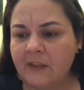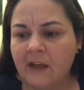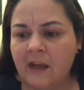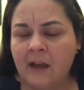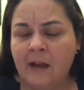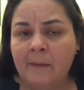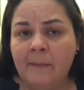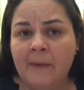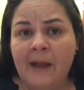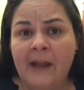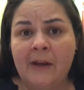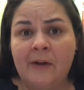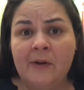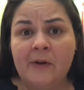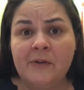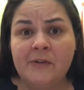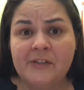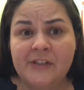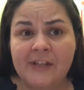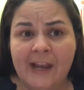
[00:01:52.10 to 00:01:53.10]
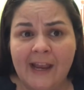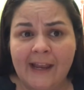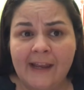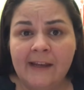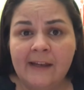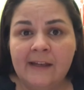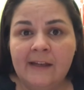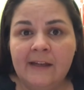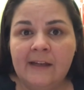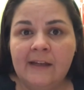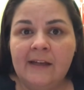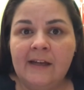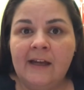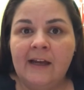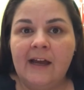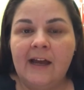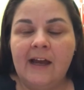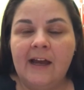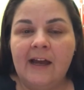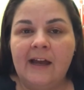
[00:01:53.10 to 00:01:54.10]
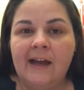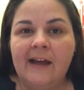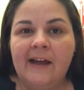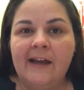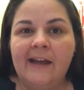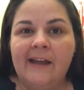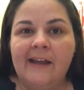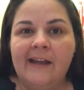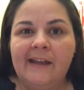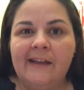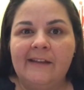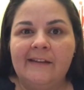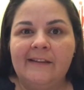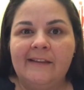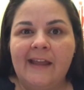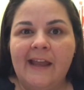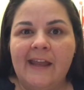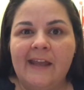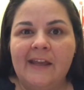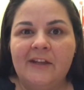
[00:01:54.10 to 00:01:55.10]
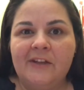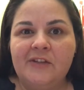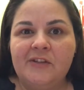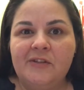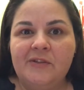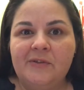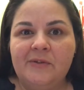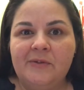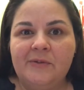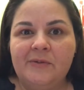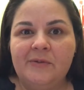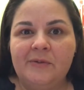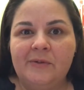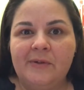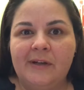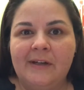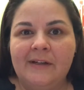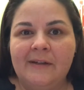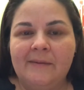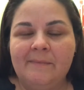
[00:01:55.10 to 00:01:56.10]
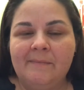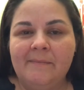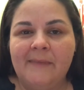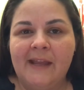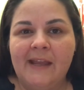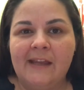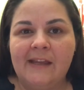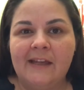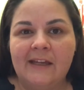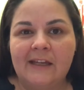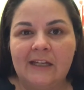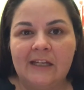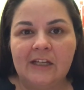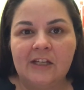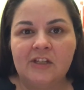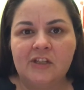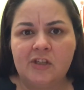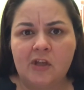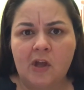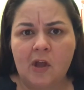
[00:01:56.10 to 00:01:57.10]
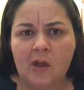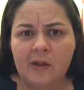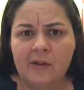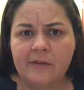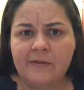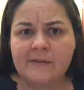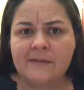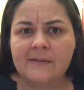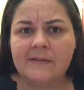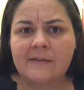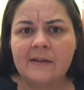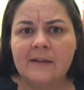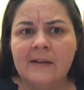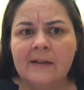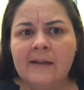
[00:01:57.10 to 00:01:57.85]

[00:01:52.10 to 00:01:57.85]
I crochet. I like to make dolls.